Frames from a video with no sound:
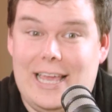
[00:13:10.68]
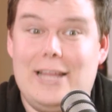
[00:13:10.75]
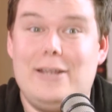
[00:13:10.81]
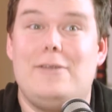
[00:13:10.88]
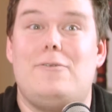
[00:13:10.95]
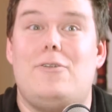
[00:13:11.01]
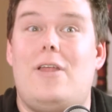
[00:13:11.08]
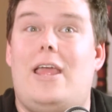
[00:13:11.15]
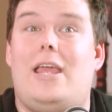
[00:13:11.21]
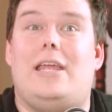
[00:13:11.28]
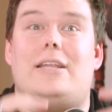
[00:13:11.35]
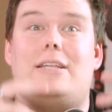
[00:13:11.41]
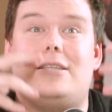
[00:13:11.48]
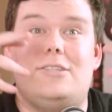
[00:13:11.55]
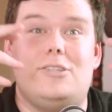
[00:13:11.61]
in
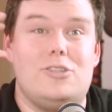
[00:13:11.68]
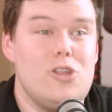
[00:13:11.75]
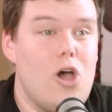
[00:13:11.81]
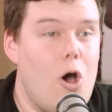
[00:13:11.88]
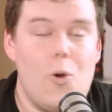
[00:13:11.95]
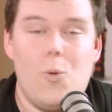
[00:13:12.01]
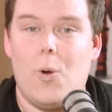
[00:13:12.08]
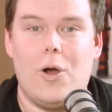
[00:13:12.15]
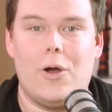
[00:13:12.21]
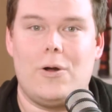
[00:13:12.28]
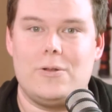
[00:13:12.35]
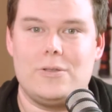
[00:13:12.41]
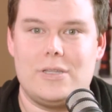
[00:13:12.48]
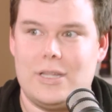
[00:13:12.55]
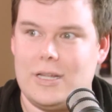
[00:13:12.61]
no
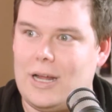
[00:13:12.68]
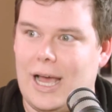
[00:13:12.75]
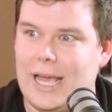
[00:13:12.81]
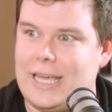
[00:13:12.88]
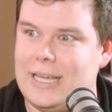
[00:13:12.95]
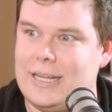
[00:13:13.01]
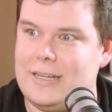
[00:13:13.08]
world that I